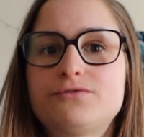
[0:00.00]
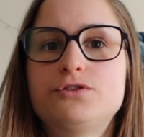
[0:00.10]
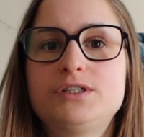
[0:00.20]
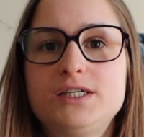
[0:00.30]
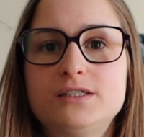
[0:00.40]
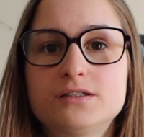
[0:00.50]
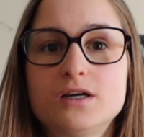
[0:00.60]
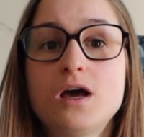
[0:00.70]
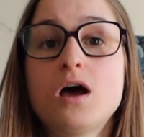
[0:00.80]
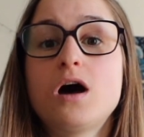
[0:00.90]
and routines.
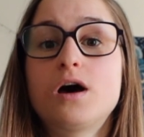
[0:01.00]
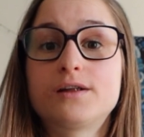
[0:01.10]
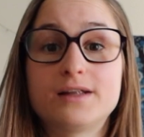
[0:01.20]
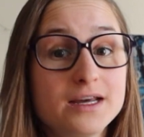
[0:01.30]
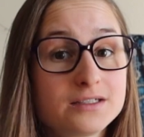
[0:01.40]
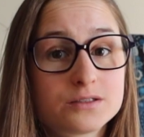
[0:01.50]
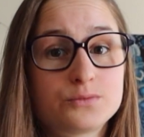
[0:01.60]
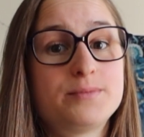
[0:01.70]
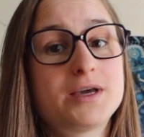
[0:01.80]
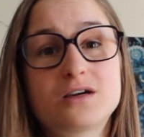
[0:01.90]
Unless
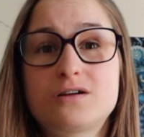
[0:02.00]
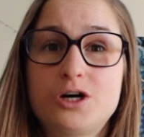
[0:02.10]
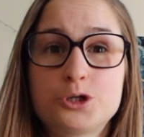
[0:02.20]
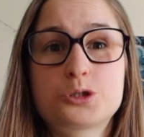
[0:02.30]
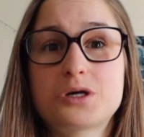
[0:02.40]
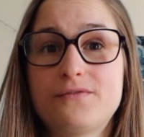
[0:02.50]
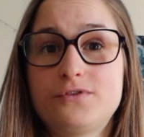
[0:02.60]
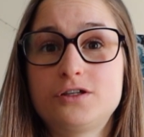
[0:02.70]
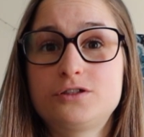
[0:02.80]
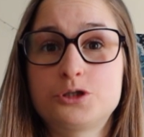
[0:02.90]
we make a conscious
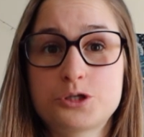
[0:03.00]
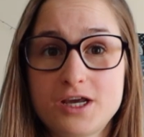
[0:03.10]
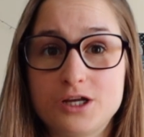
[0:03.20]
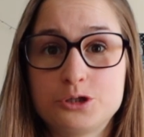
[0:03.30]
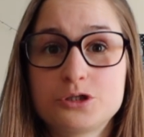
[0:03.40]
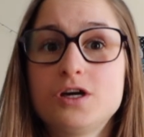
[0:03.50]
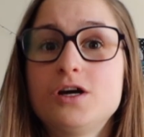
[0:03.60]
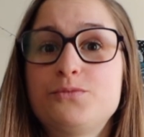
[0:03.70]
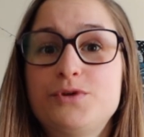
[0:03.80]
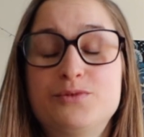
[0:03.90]
effort to change,
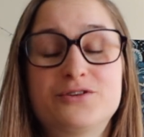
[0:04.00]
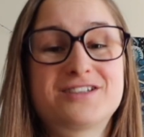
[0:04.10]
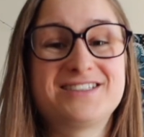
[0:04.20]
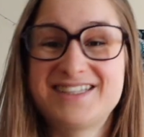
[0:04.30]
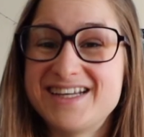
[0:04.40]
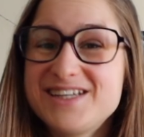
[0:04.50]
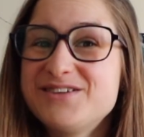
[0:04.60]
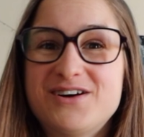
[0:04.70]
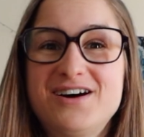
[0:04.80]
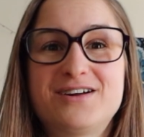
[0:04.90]
we will
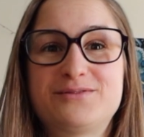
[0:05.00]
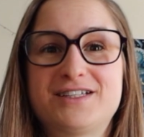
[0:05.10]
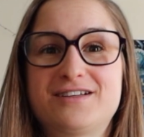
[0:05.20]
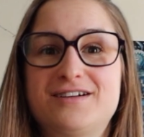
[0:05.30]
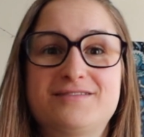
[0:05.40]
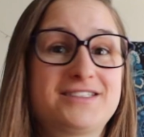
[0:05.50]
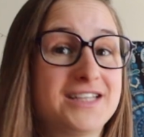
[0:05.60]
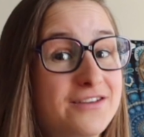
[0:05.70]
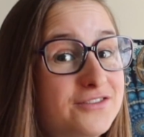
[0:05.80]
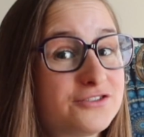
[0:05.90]
continue on with our
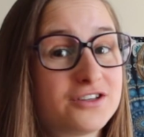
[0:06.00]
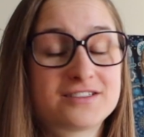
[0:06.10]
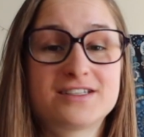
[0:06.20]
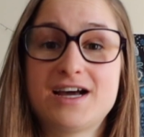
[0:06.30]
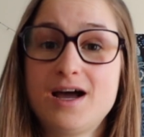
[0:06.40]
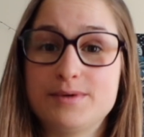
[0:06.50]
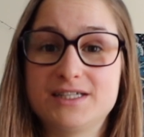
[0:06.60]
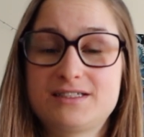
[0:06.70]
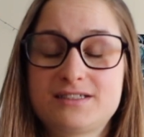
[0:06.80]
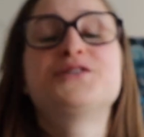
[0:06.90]
safe and trusted
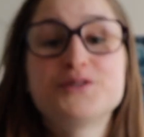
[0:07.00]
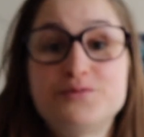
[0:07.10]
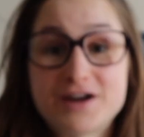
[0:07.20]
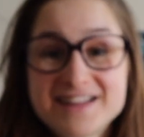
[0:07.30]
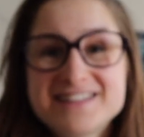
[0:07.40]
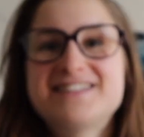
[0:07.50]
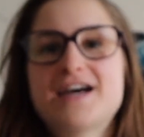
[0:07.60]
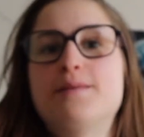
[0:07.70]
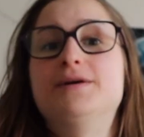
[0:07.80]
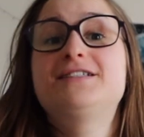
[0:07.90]
habits. To break these
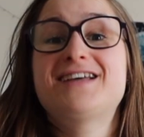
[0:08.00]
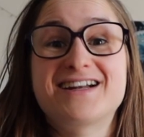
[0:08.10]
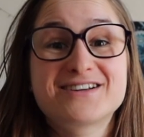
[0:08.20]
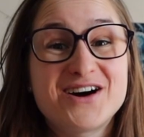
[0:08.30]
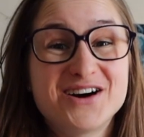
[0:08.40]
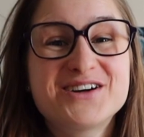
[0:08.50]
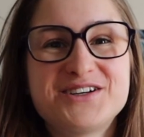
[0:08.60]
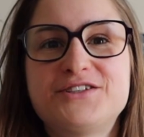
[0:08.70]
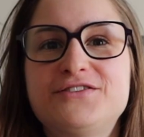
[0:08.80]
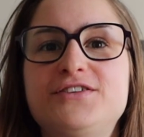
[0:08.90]
habits and
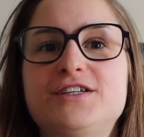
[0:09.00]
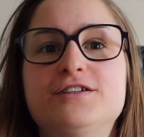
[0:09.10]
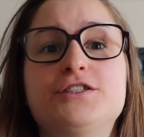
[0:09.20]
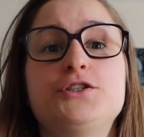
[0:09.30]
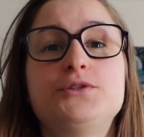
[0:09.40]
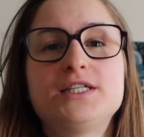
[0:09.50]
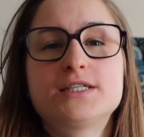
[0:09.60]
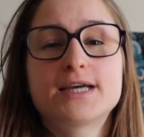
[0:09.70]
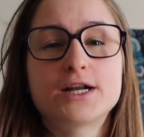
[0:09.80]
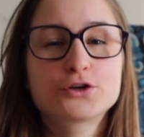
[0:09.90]
conquer your fears, you need
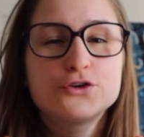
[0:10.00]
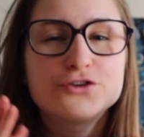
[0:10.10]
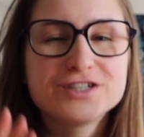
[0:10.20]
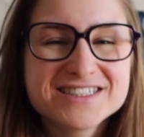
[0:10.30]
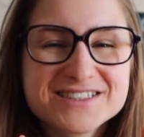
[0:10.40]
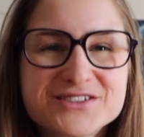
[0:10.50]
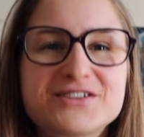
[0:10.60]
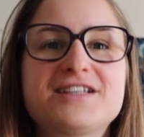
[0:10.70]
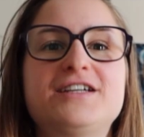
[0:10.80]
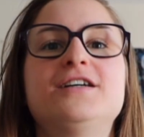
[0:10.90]
to get crystal
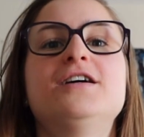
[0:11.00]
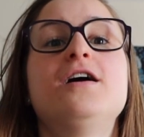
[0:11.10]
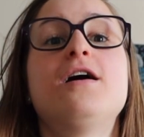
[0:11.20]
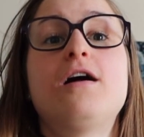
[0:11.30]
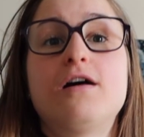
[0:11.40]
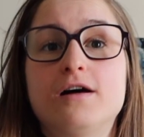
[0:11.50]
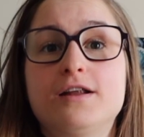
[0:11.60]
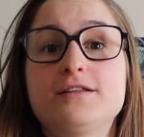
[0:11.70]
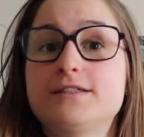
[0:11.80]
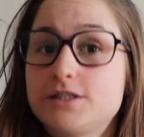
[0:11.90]
clear
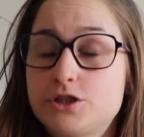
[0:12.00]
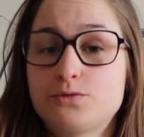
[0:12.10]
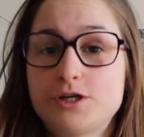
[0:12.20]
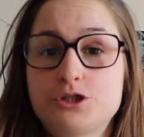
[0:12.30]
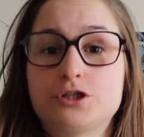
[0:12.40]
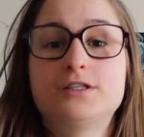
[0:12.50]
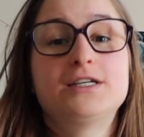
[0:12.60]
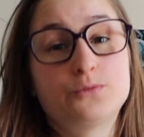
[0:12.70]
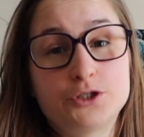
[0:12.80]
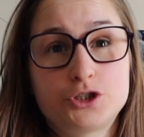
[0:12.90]
on the
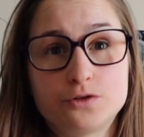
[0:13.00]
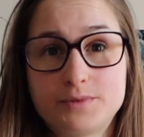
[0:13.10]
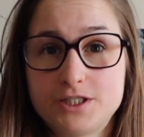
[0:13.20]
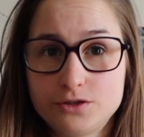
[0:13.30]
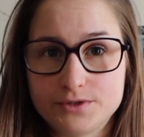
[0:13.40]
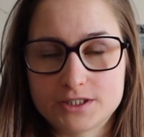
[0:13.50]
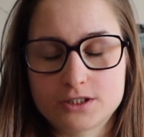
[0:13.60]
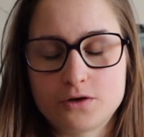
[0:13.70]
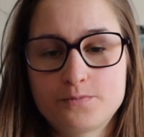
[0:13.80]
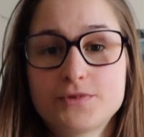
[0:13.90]
situation in which you'll be doing
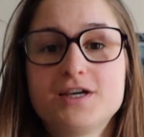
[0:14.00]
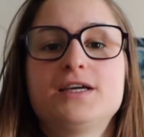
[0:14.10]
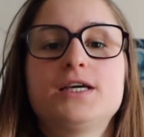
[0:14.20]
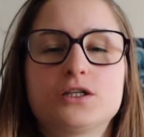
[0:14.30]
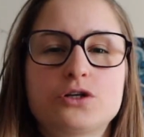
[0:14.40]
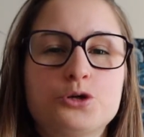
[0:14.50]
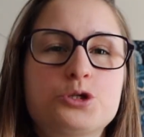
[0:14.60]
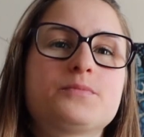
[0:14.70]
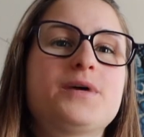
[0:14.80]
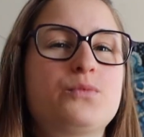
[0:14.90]
so. In
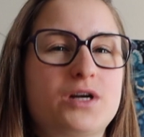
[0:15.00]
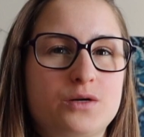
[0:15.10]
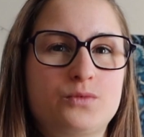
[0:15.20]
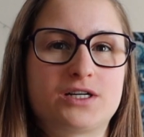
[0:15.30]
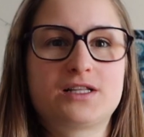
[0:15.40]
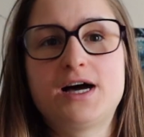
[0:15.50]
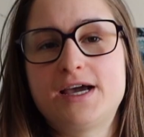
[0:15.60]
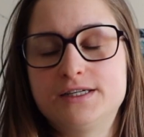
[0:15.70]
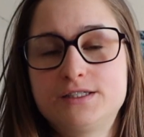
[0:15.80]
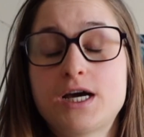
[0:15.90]
coaching my one-on-one
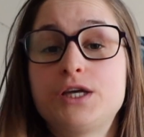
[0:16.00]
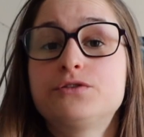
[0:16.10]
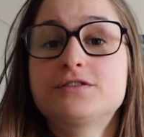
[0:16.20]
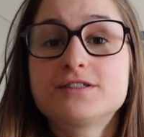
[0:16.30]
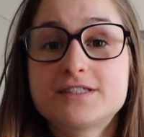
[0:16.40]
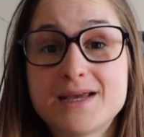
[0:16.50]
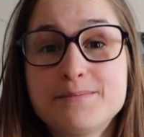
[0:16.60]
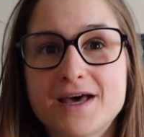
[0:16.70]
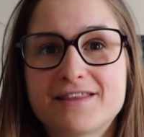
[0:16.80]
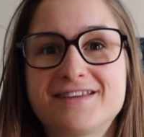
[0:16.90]
clients, I use the
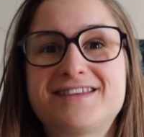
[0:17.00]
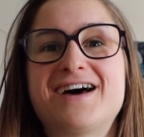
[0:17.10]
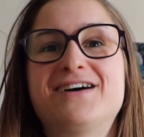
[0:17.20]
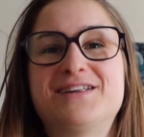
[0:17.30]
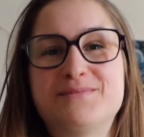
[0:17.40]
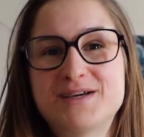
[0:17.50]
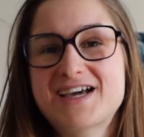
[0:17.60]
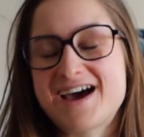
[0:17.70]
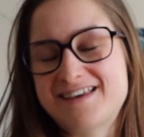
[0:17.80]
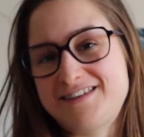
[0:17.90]
same method that
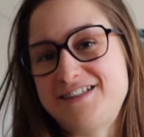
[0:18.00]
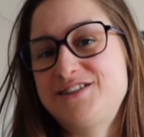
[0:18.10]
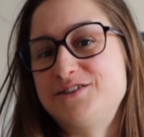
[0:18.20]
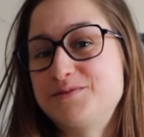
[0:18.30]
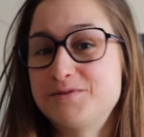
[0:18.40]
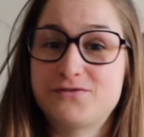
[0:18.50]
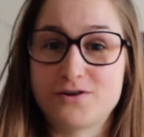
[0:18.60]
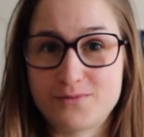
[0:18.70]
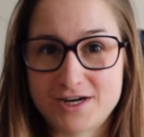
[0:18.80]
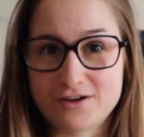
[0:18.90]
Olympic athletes use
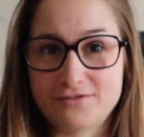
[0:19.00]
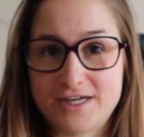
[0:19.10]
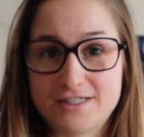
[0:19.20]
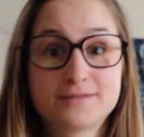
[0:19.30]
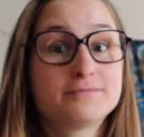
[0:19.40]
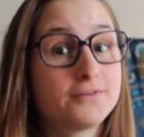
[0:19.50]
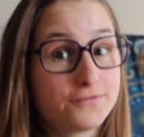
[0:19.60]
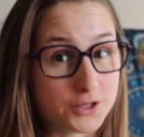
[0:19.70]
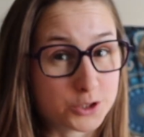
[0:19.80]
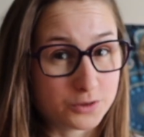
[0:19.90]
before winning a race:
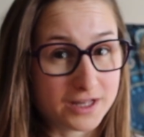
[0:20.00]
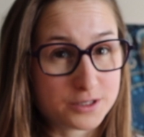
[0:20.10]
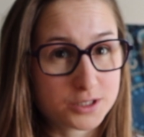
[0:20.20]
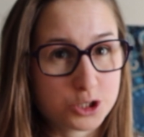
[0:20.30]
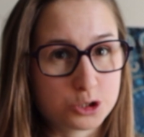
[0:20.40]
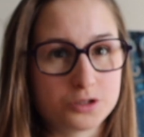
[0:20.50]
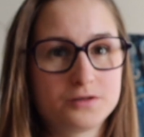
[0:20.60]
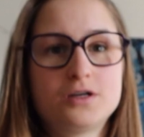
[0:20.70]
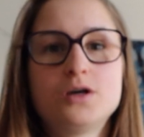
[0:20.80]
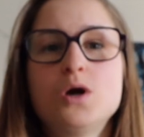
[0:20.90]
visualization.